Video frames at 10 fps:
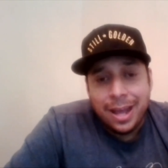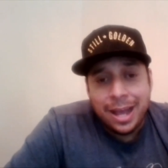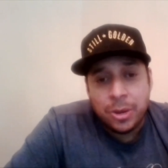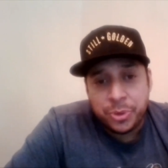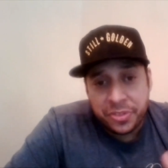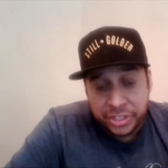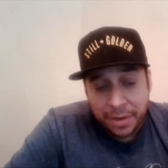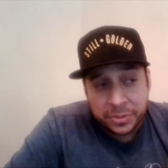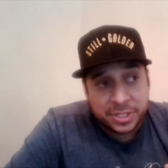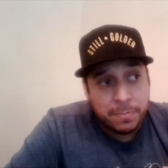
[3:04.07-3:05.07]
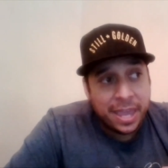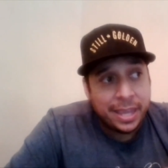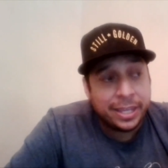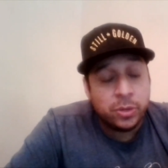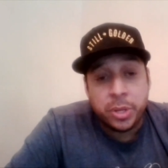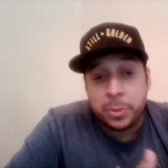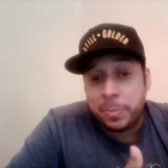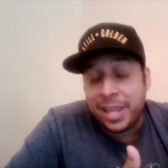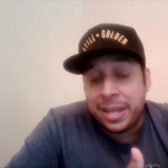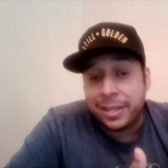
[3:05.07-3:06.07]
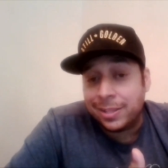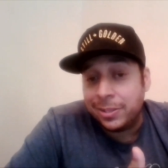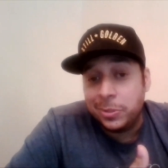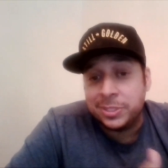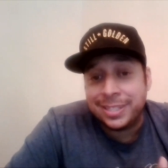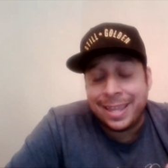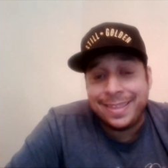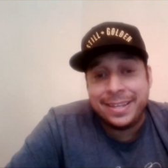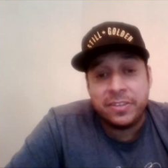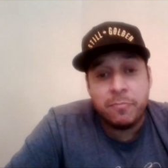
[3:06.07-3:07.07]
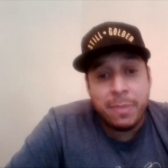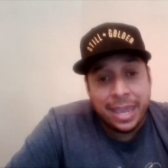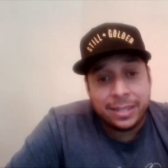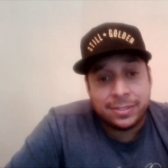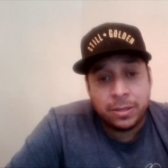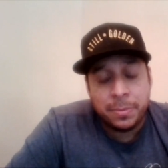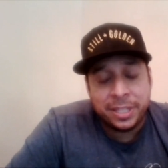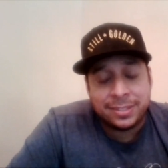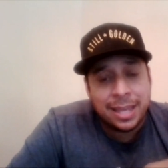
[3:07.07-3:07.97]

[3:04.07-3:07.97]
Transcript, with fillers: uh, with the Jefferson Bank, and we were planning to close at the end of May. So I mean, the